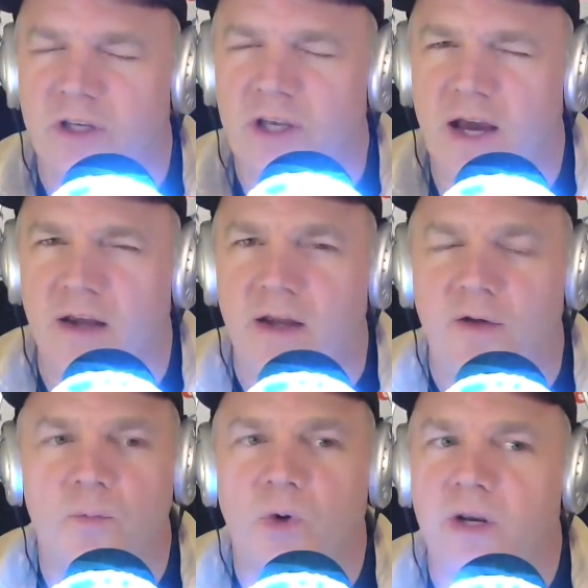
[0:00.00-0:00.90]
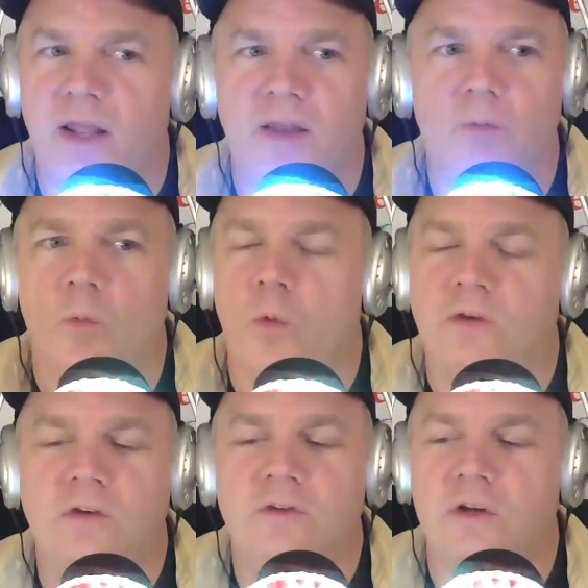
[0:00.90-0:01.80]
Yeah, but it
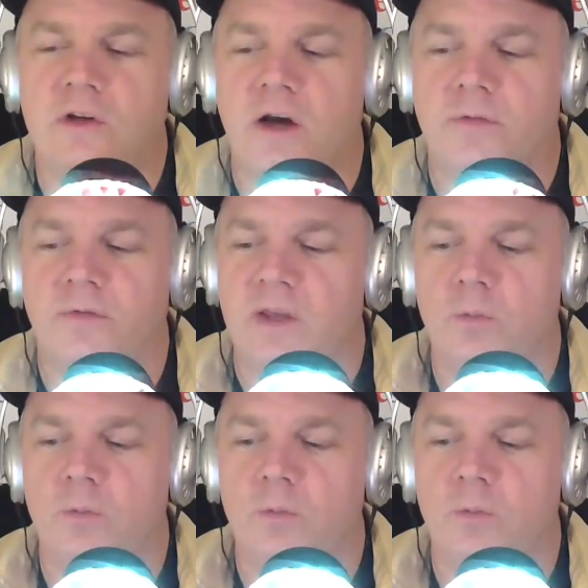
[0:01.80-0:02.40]
wasn't enough.